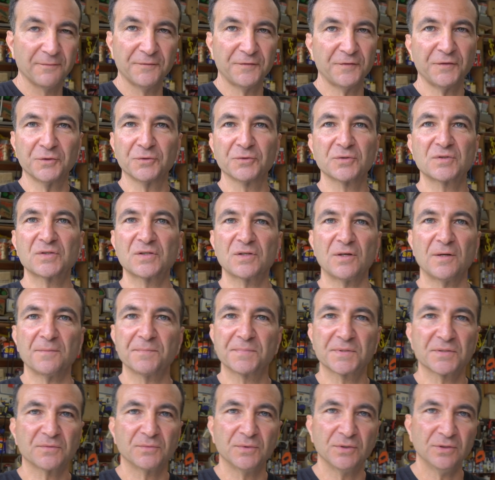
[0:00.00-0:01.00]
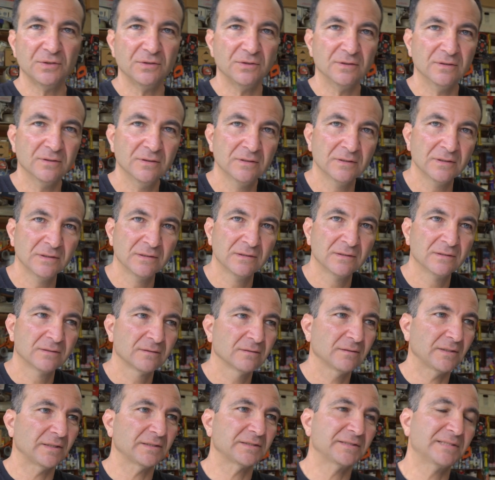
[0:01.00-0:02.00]
fuel stops were
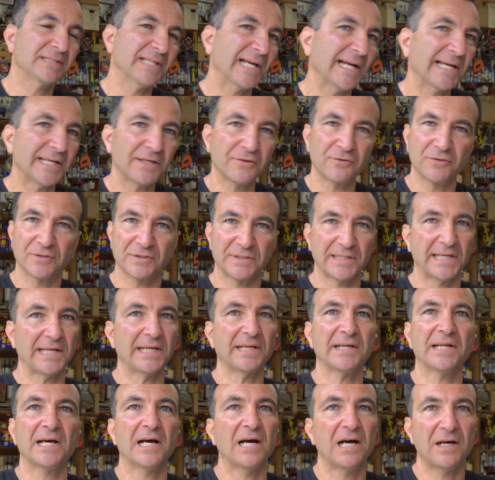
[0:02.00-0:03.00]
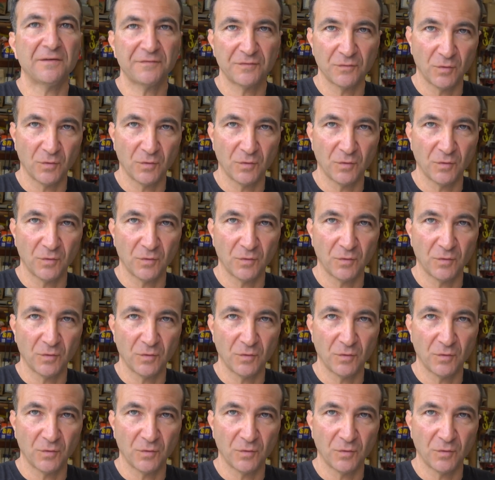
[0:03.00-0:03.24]
a day or a day and a half